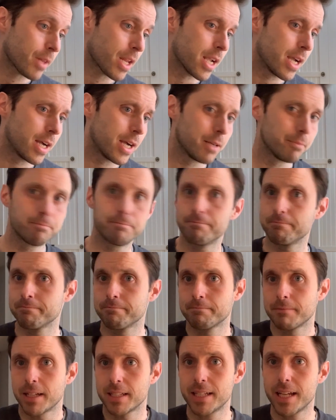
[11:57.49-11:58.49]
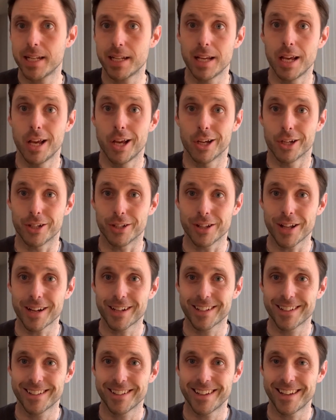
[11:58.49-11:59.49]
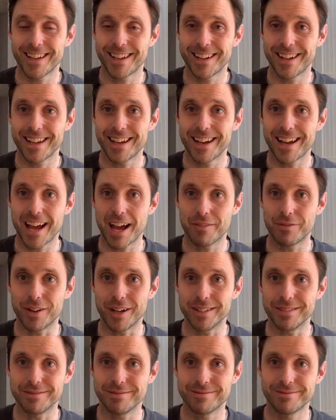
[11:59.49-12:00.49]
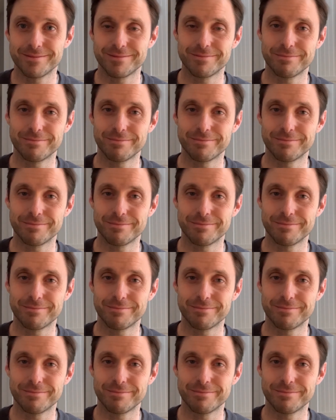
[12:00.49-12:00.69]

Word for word: Um, that's it. Good luck and uh, have fun.